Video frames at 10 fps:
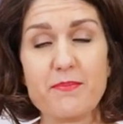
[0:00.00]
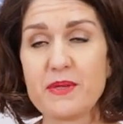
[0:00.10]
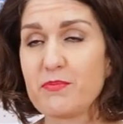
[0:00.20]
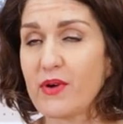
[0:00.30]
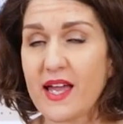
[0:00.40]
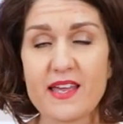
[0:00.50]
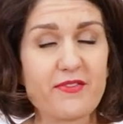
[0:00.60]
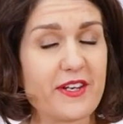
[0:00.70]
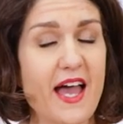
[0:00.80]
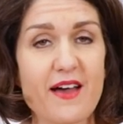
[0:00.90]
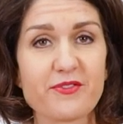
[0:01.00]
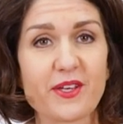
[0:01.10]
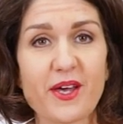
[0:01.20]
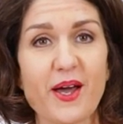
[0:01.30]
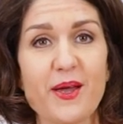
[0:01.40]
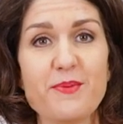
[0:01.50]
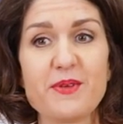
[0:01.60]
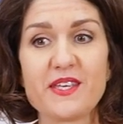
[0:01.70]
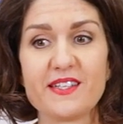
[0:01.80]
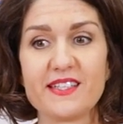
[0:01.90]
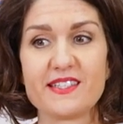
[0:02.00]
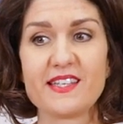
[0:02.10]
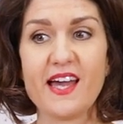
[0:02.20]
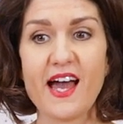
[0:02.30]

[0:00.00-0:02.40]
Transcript: be brave and have a go, because